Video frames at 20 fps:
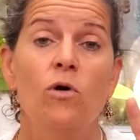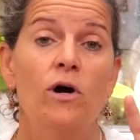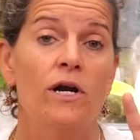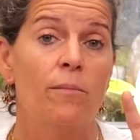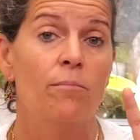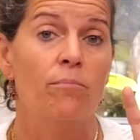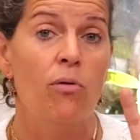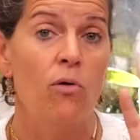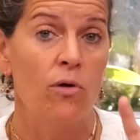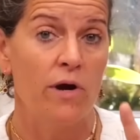
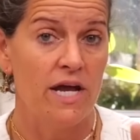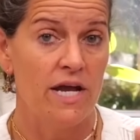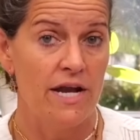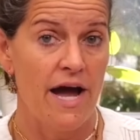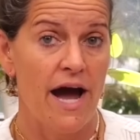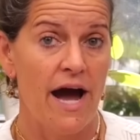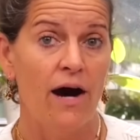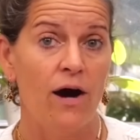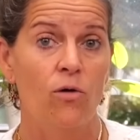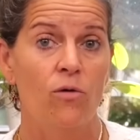want to point
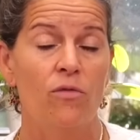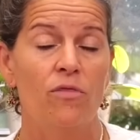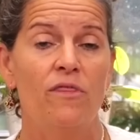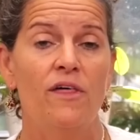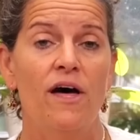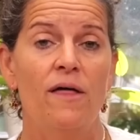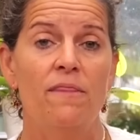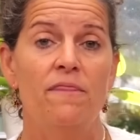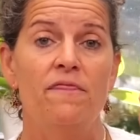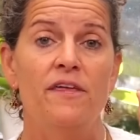out
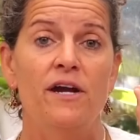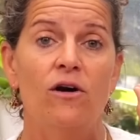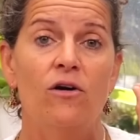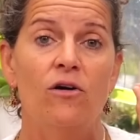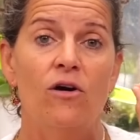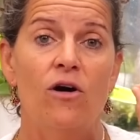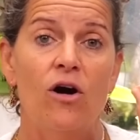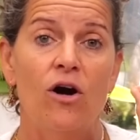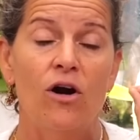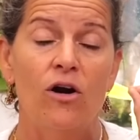that
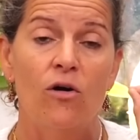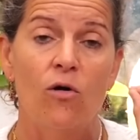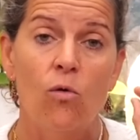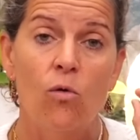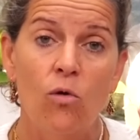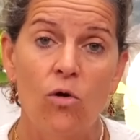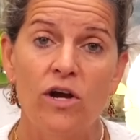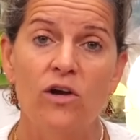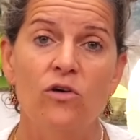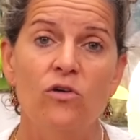there are
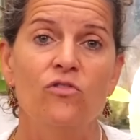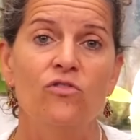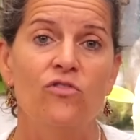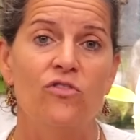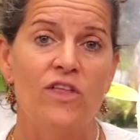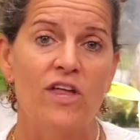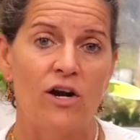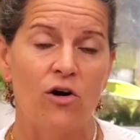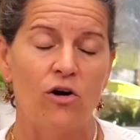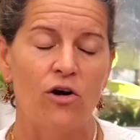
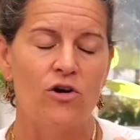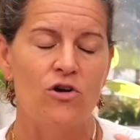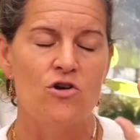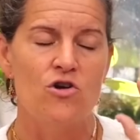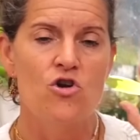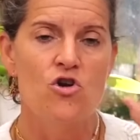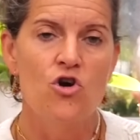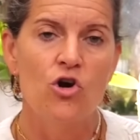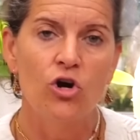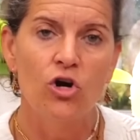oils that are
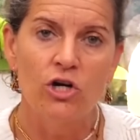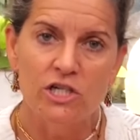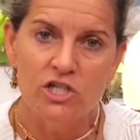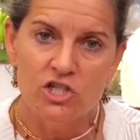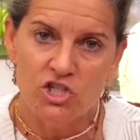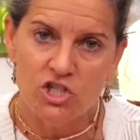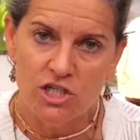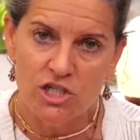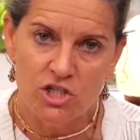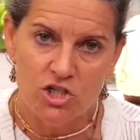
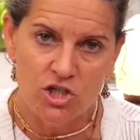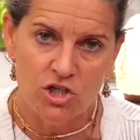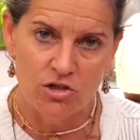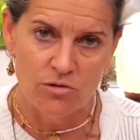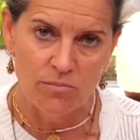nourishing to